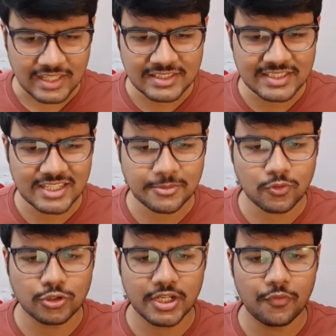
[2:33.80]
these types of
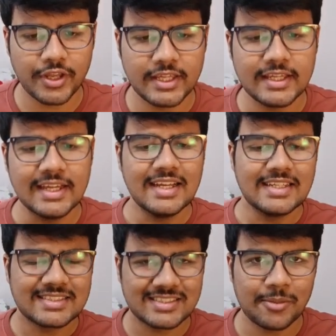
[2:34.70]
questions are very
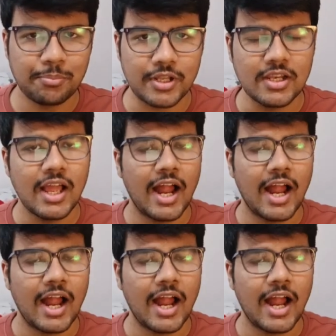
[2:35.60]
simple